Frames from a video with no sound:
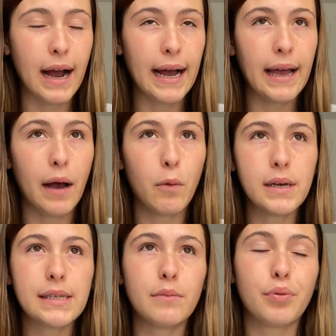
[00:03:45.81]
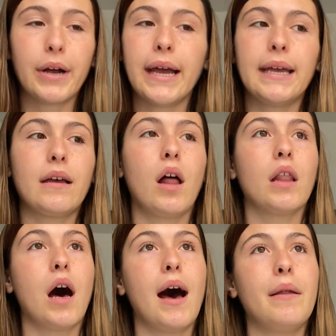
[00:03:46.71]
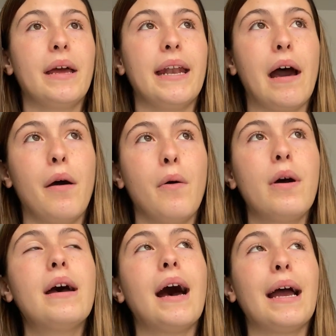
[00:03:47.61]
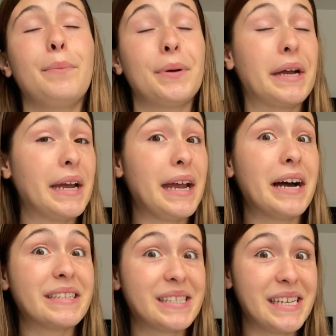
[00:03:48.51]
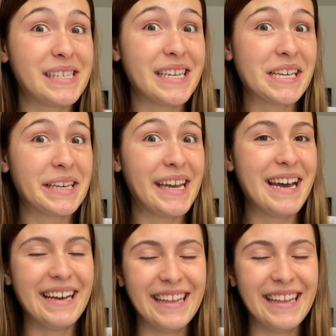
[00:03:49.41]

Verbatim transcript: I, I wasn't praying a lot and now I pray unceasingly.